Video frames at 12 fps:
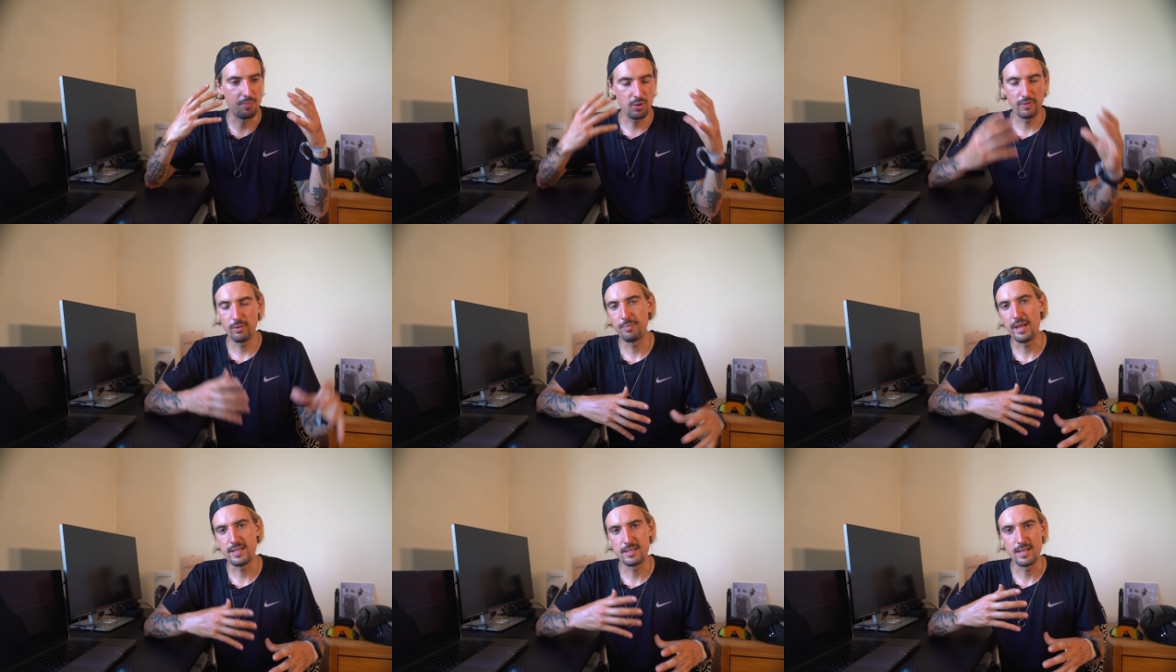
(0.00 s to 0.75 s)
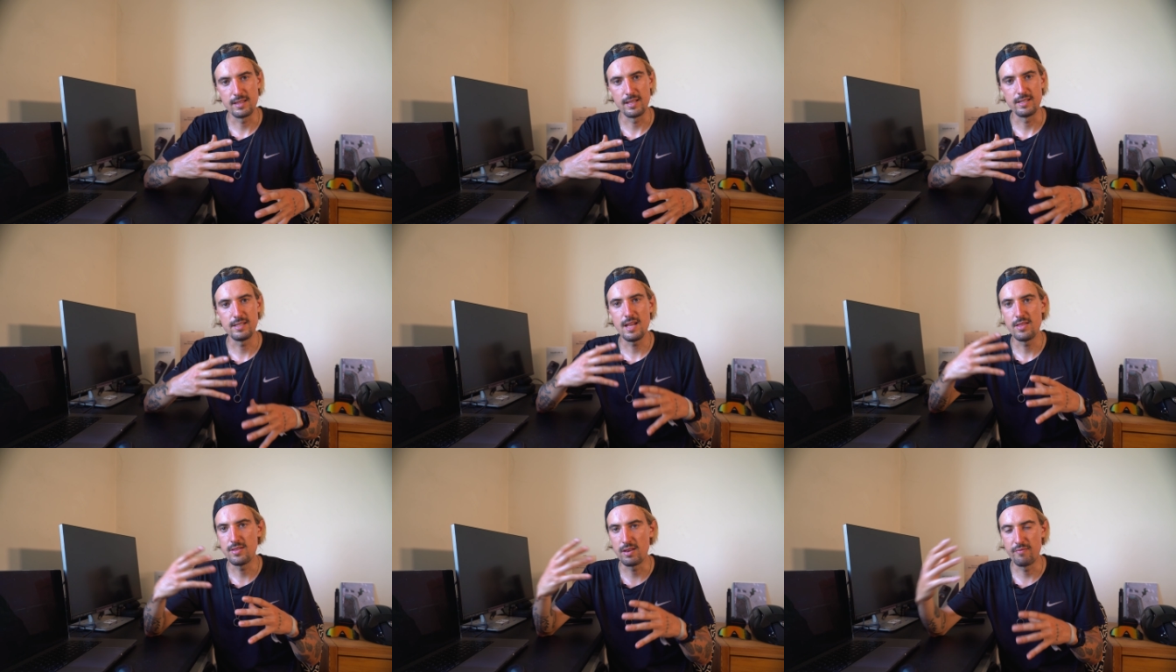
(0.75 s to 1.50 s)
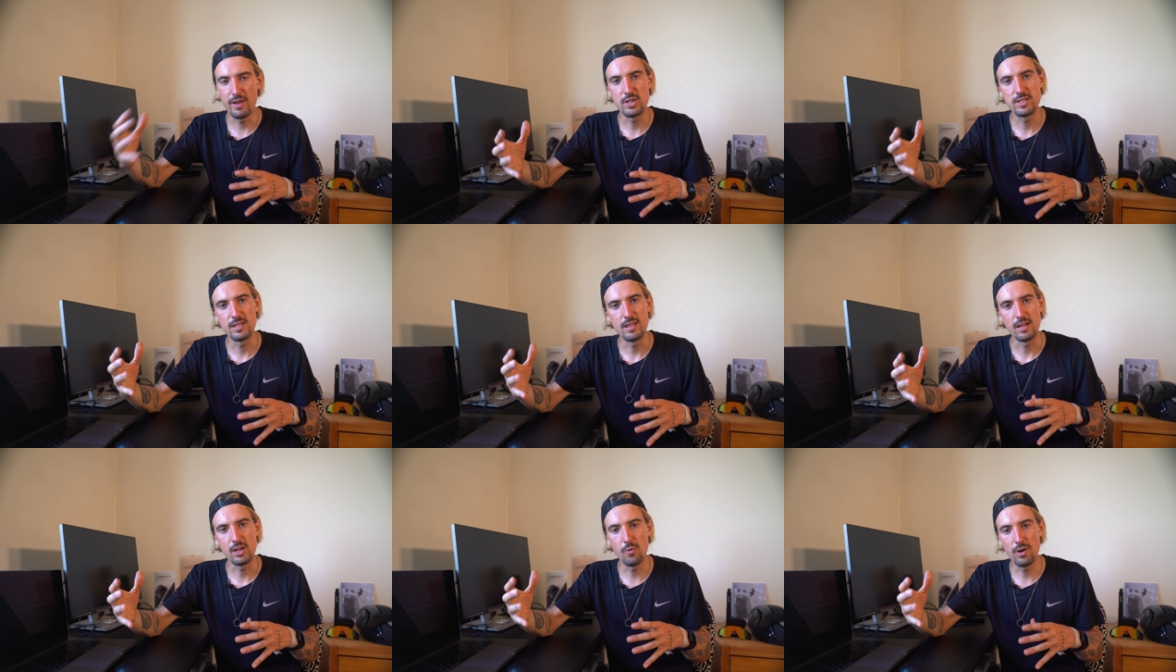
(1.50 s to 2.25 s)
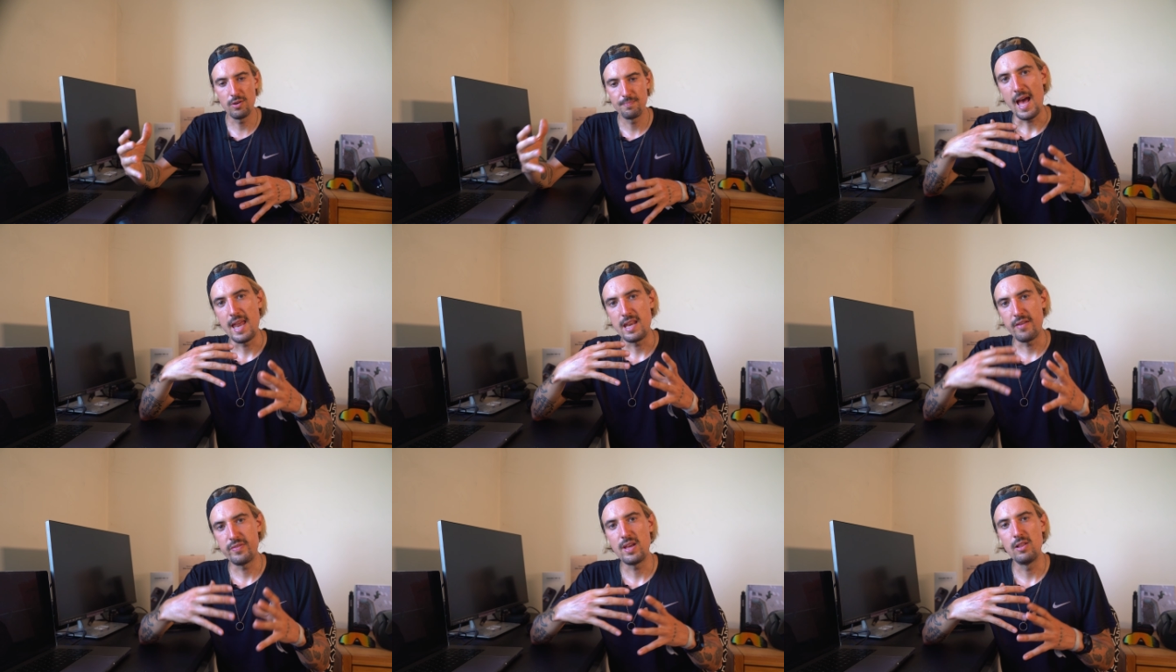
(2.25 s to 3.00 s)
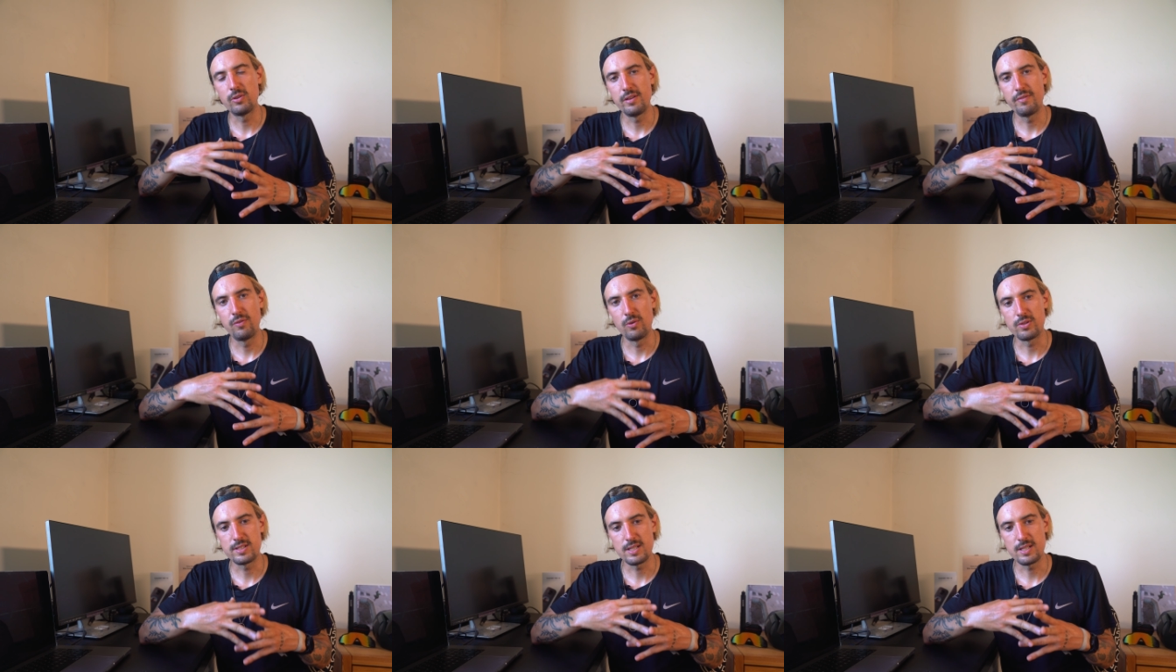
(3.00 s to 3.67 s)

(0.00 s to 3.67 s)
the beautiful places that they see and the adventure that they go on. And if they're looking for